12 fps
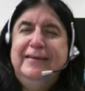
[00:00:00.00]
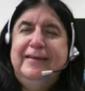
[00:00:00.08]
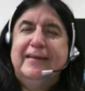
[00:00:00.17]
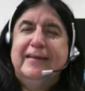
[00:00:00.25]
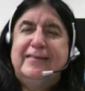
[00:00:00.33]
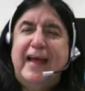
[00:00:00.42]

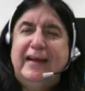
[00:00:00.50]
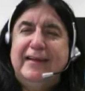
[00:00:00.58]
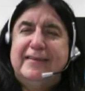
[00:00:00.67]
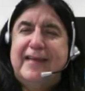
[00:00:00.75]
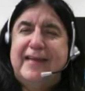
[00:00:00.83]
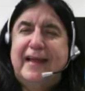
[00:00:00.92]
The
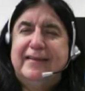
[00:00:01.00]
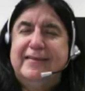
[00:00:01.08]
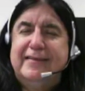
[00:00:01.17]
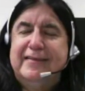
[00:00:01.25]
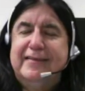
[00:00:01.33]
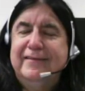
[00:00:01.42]
second sense
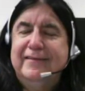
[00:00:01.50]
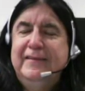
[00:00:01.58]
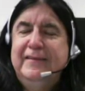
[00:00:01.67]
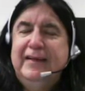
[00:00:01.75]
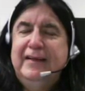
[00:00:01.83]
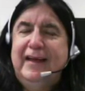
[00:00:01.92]

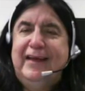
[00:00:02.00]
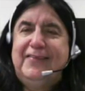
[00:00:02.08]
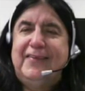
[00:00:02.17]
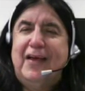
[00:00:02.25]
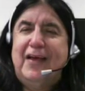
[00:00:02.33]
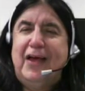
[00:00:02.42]
is
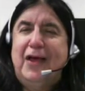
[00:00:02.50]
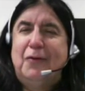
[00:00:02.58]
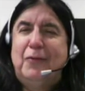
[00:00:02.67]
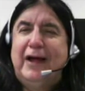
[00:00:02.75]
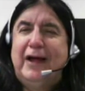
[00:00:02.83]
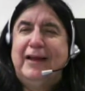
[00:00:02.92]

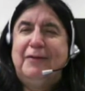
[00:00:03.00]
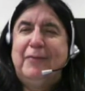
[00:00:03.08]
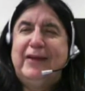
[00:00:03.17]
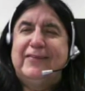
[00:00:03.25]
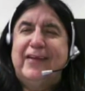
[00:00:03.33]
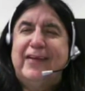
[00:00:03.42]
one in
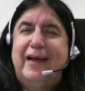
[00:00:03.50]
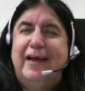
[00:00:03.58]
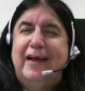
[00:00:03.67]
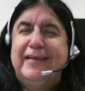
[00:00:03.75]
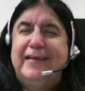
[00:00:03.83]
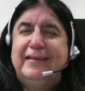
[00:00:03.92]
which
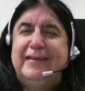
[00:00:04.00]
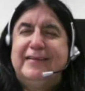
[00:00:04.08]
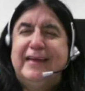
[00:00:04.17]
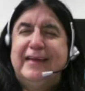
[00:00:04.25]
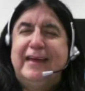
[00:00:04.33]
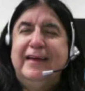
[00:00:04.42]

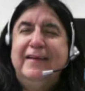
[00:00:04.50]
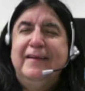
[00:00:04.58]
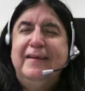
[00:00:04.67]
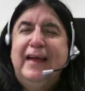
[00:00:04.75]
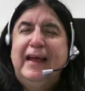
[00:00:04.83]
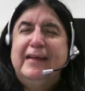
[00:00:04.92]
identity
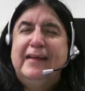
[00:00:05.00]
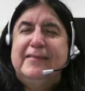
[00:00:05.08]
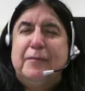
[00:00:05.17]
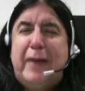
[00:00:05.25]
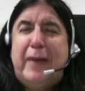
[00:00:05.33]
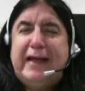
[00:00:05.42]
is the
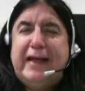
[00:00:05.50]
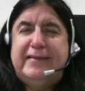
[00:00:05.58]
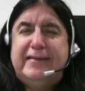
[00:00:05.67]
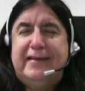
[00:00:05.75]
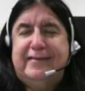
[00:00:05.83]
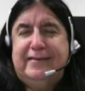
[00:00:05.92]

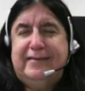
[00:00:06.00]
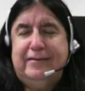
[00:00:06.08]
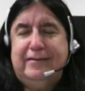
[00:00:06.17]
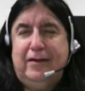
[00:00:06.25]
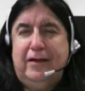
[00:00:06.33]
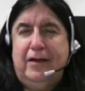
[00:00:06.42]
basis
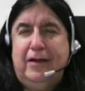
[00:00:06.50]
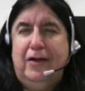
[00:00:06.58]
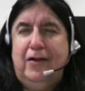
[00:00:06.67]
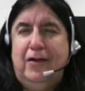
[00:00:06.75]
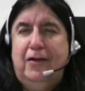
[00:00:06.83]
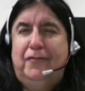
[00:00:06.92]

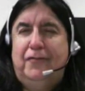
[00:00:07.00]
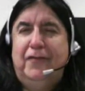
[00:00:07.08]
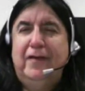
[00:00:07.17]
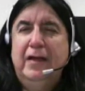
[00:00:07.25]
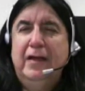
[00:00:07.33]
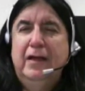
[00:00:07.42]
of
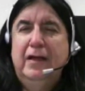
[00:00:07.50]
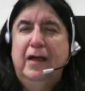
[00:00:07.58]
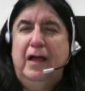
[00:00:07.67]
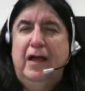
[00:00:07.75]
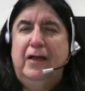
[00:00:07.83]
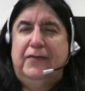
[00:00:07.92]

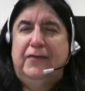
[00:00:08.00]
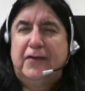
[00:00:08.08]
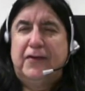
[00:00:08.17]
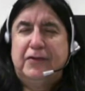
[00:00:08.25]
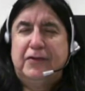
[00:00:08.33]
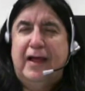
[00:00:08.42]

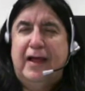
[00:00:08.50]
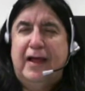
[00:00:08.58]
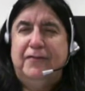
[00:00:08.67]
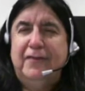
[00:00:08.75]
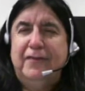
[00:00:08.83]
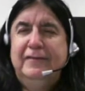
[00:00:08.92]
social life.